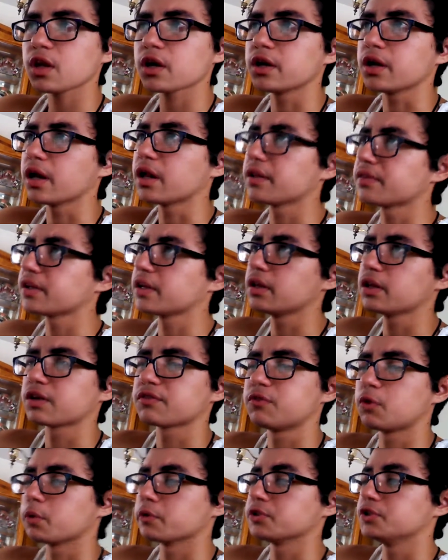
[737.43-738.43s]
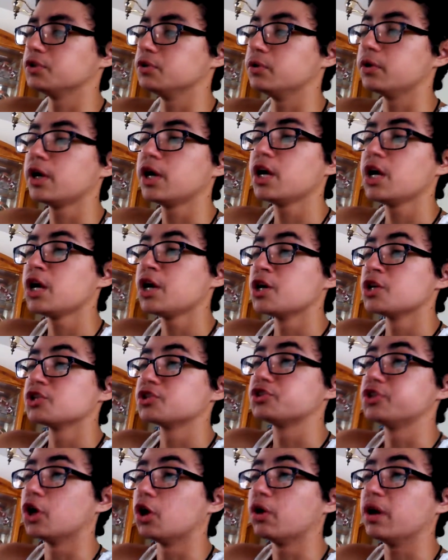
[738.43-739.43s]
Another thing to look forward to.
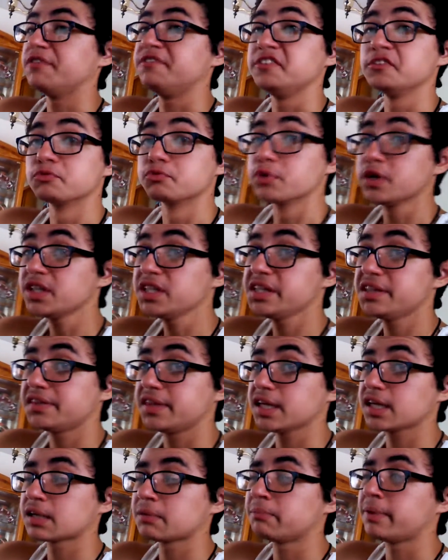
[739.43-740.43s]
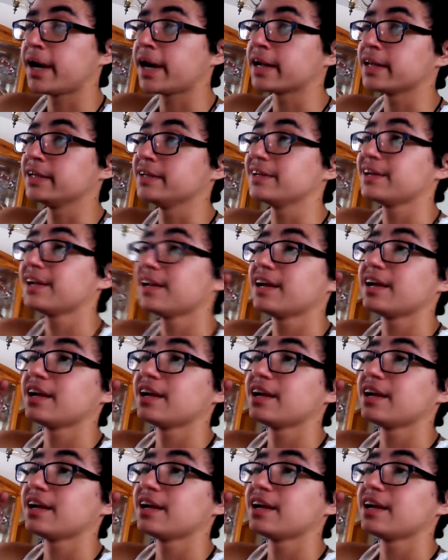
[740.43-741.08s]
So if you really think about it,